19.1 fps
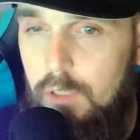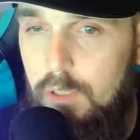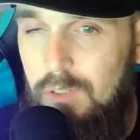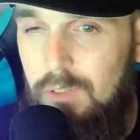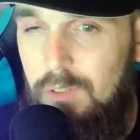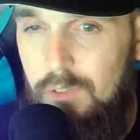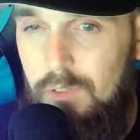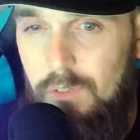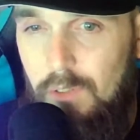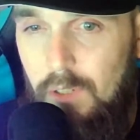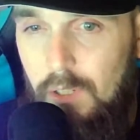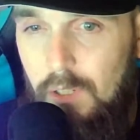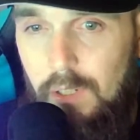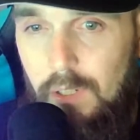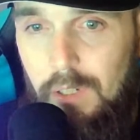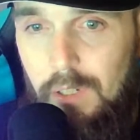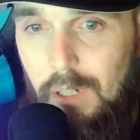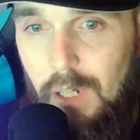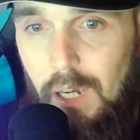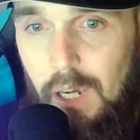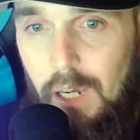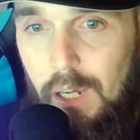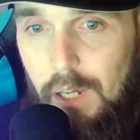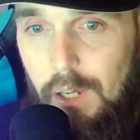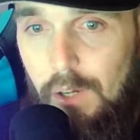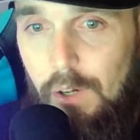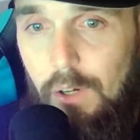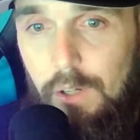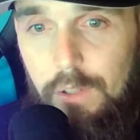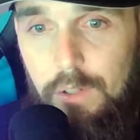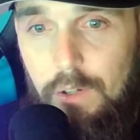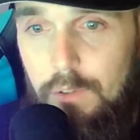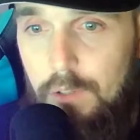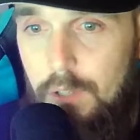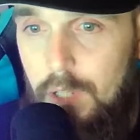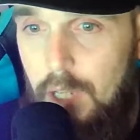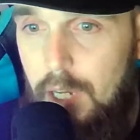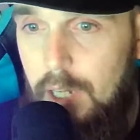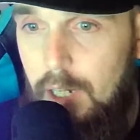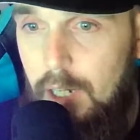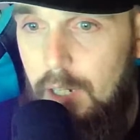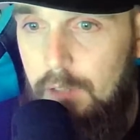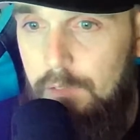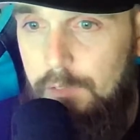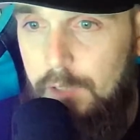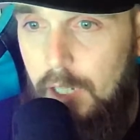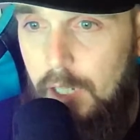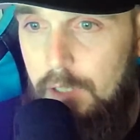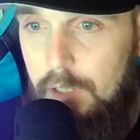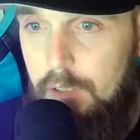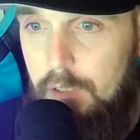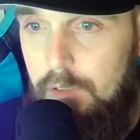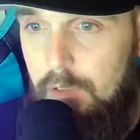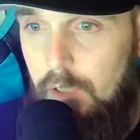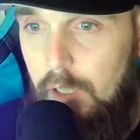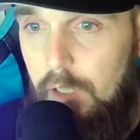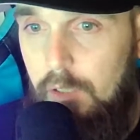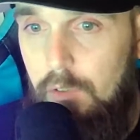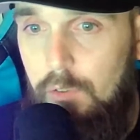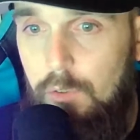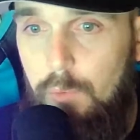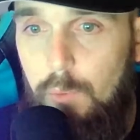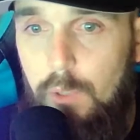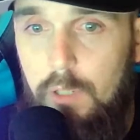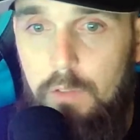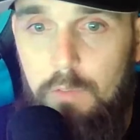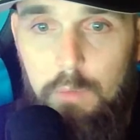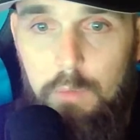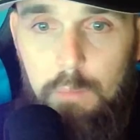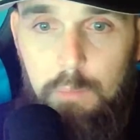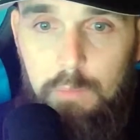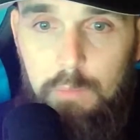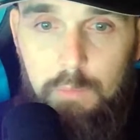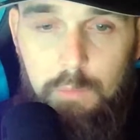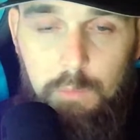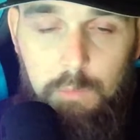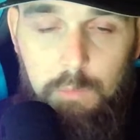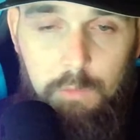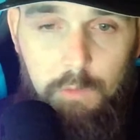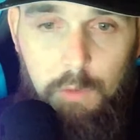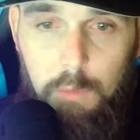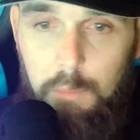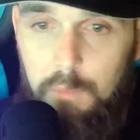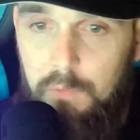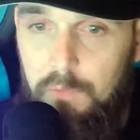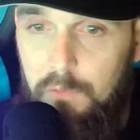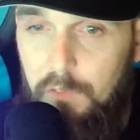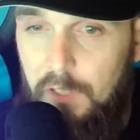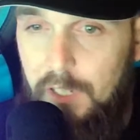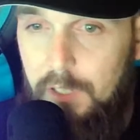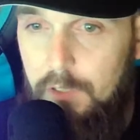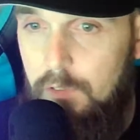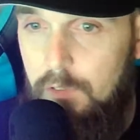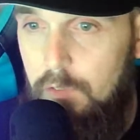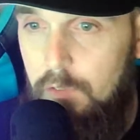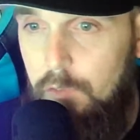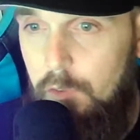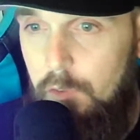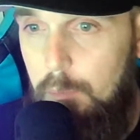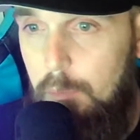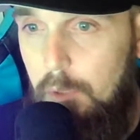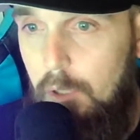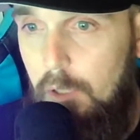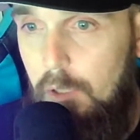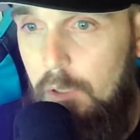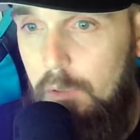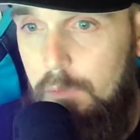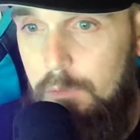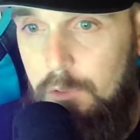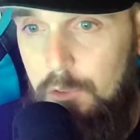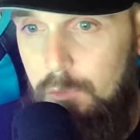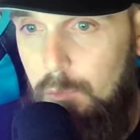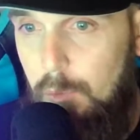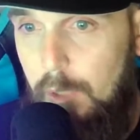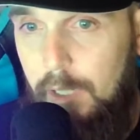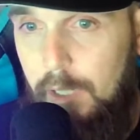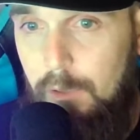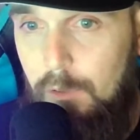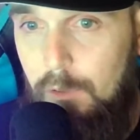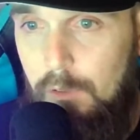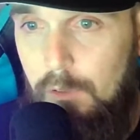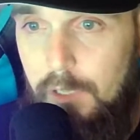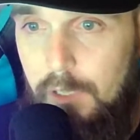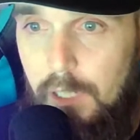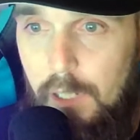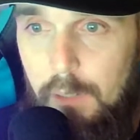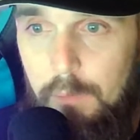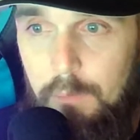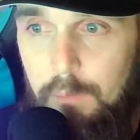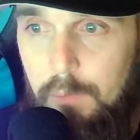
And it's other than that, I've kind of cycled away from fantasy football just regularly.